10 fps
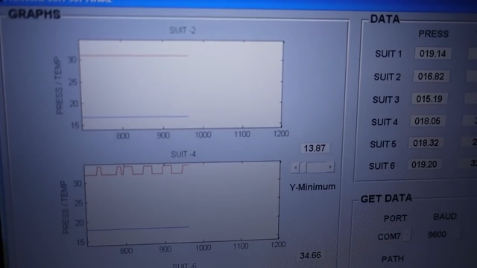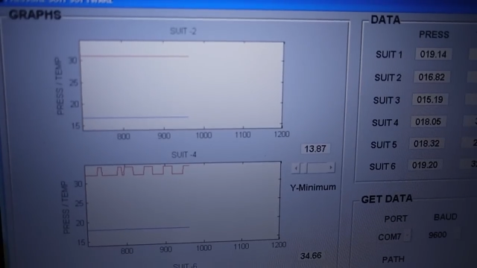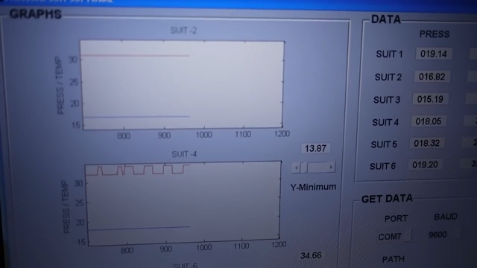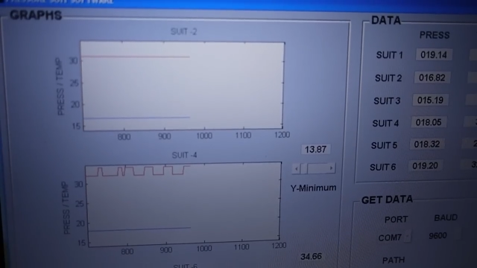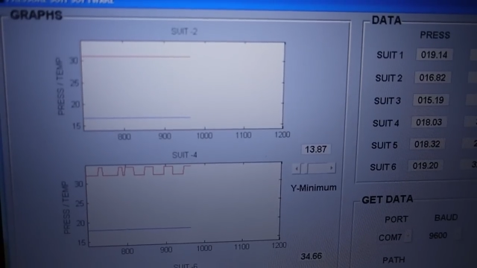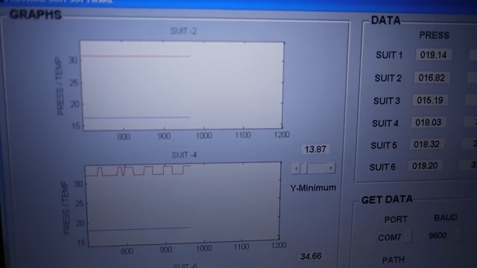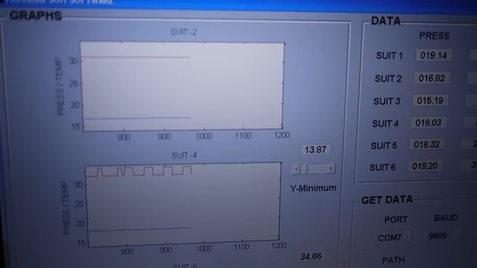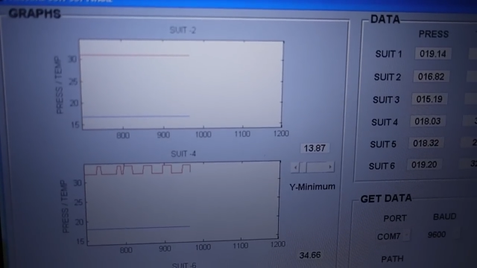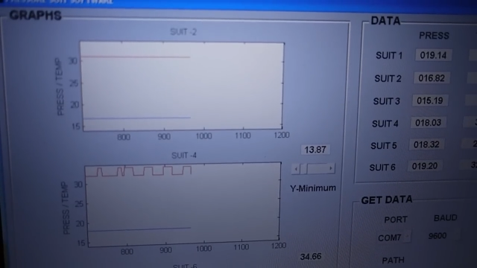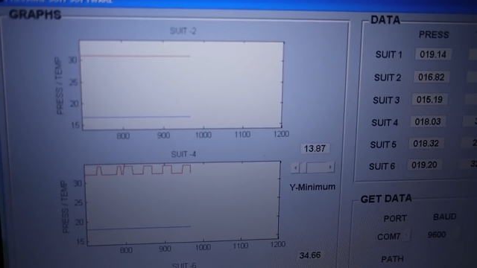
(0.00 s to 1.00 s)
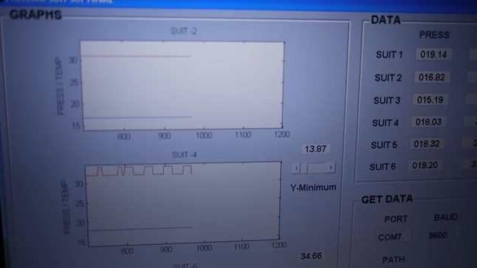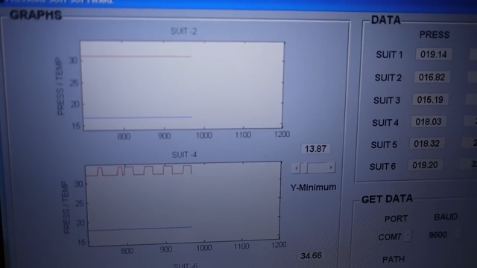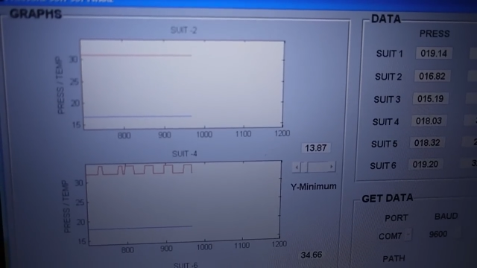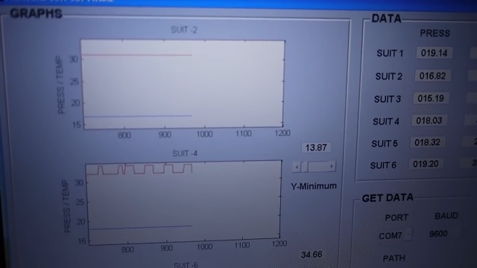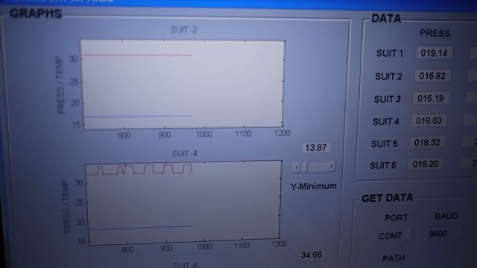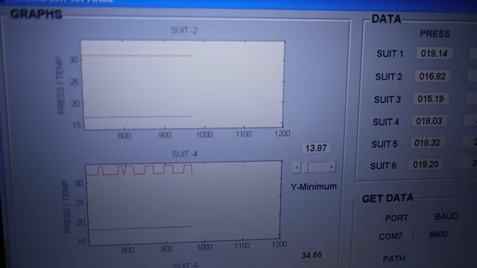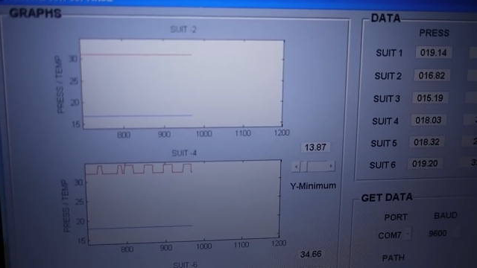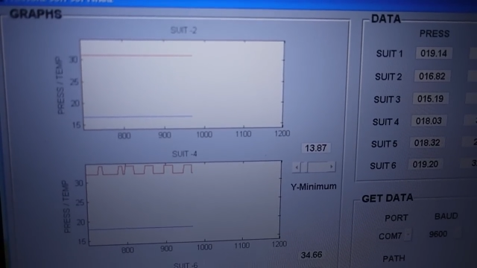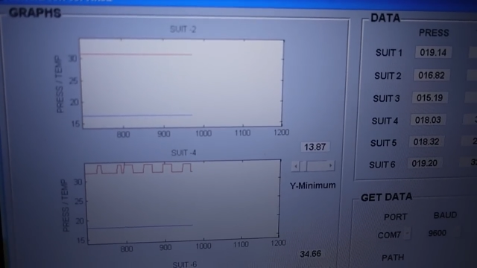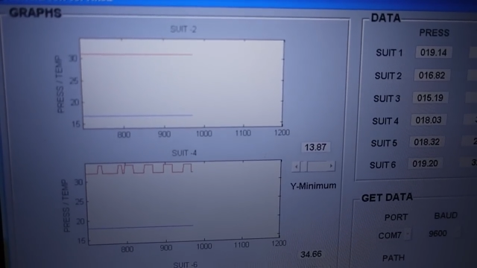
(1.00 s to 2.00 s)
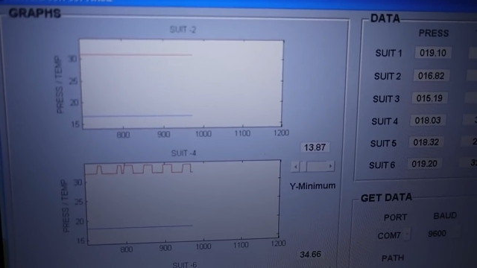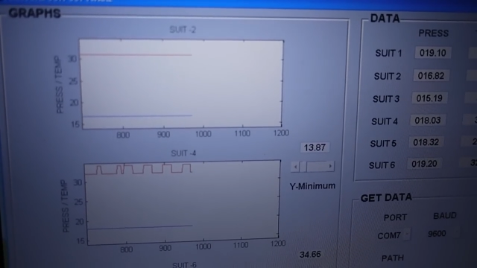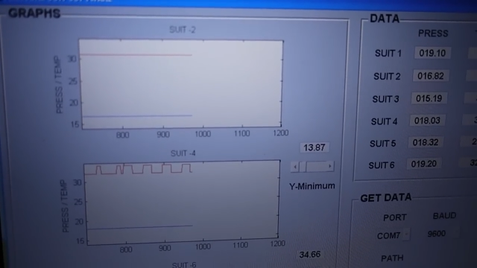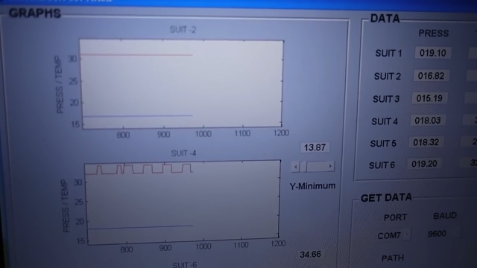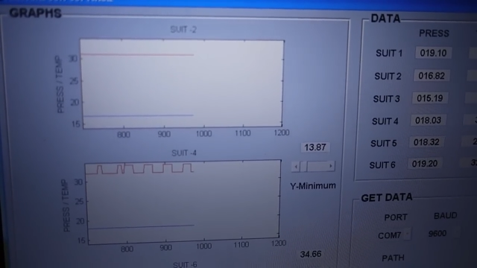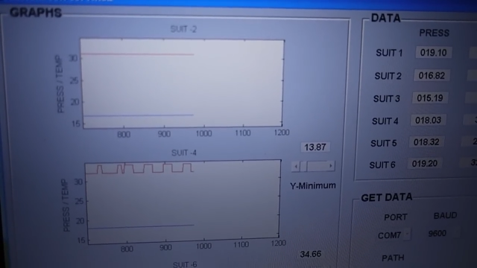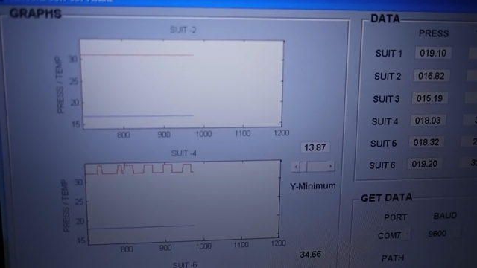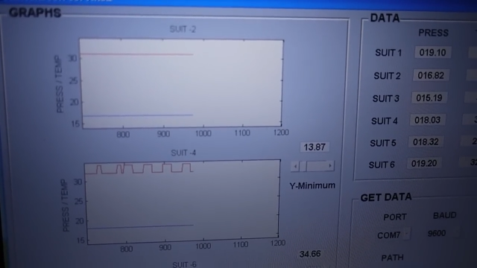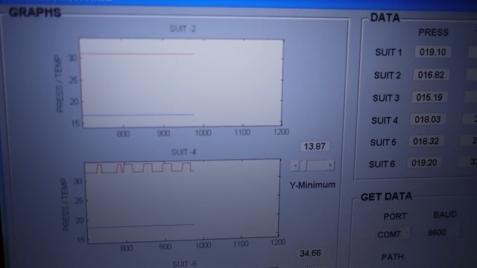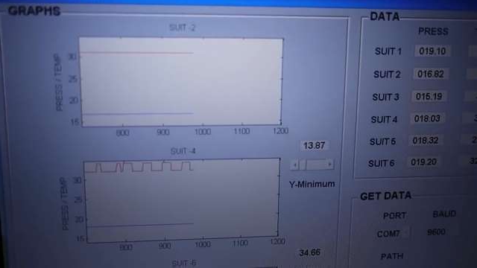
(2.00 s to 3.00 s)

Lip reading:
Nobody's mouth can be seen.